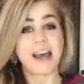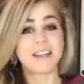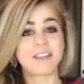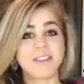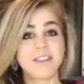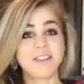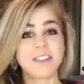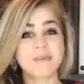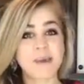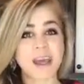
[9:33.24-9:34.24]
So you
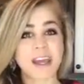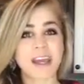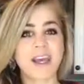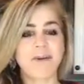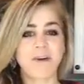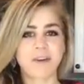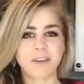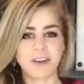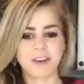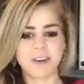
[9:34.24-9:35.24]
just make it work
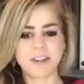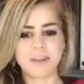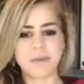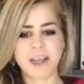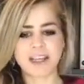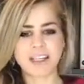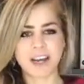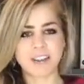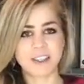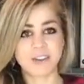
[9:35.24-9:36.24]
for you and just make it
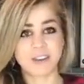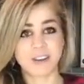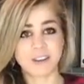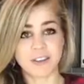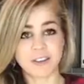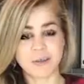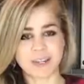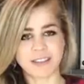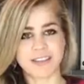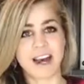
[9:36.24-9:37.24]
challenging for your circumstances.